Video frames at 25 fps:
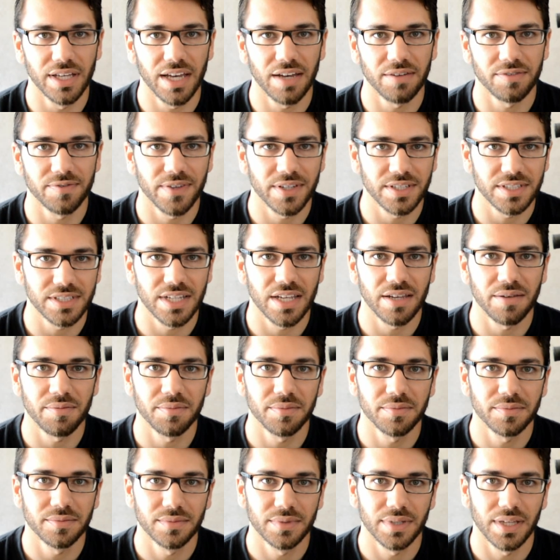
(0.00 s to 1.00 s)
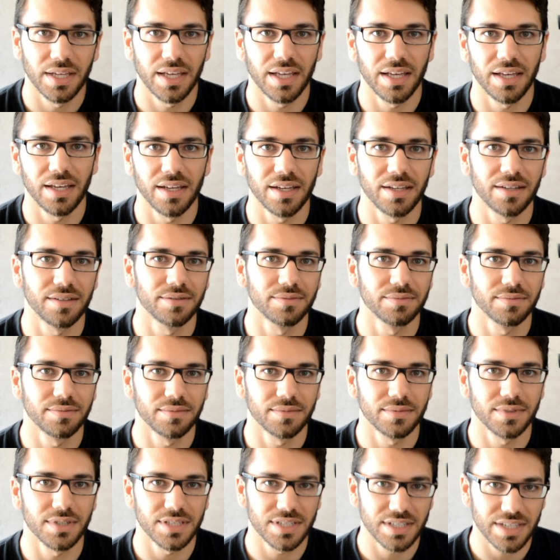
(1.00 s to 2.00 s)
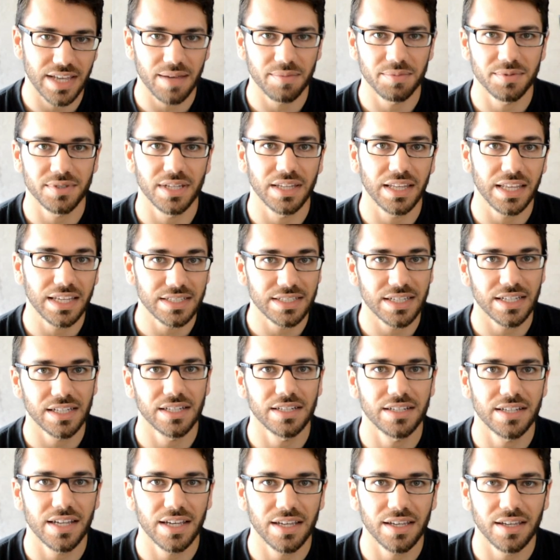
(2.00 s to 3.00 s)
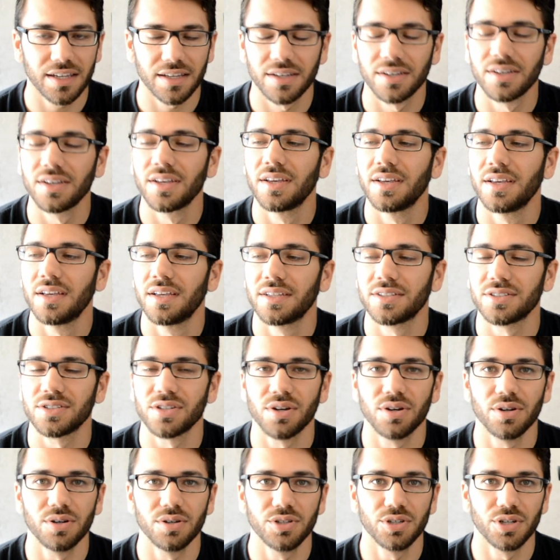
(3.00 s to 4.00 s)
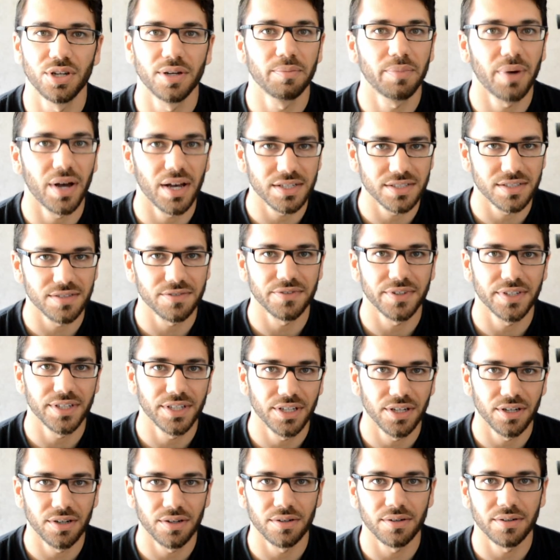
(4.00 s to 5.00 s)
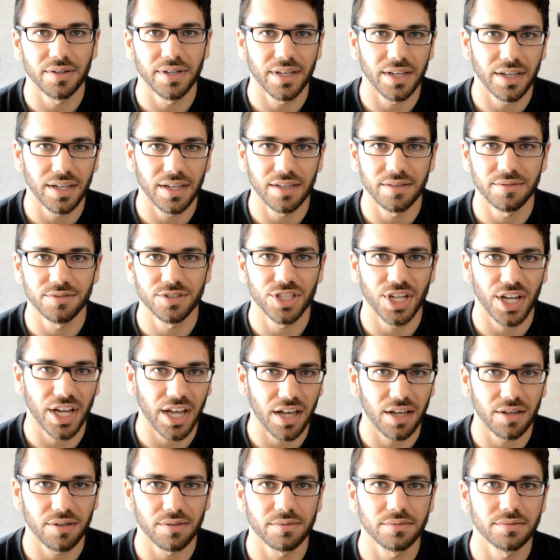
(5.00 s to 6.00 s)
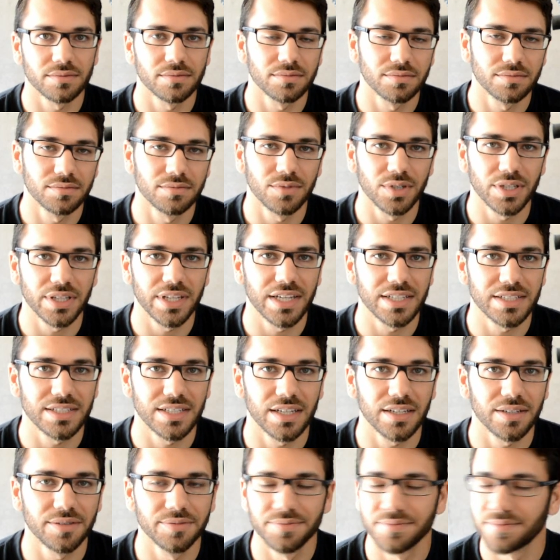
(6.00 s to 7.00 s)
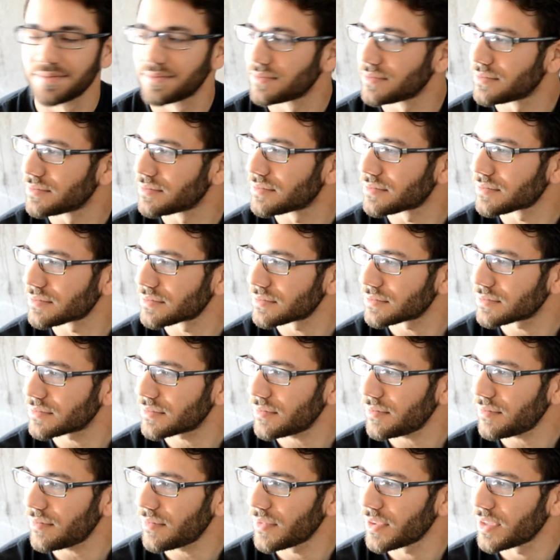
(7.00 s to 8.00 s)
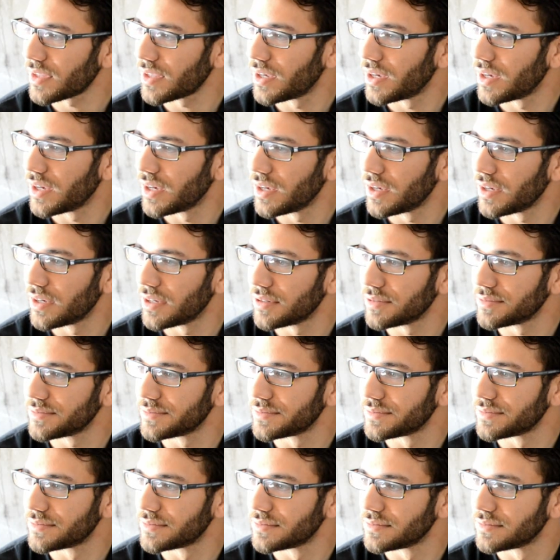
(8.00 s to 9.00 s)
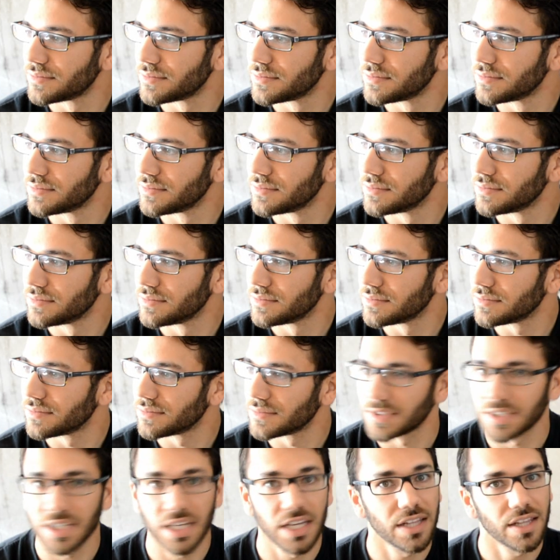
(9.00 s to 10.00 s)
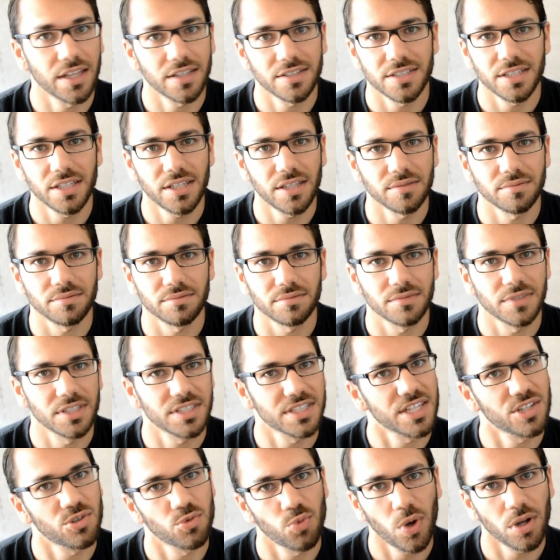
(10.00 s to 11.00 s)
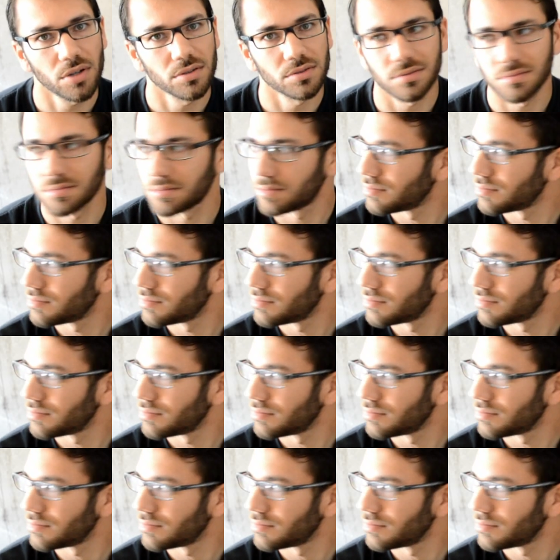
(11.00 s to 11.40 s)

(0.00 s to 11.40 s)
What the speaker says: FSM and the steps that they say to take. So you can pause the video and check out what they say. Yeah, that's it. Let's get to work.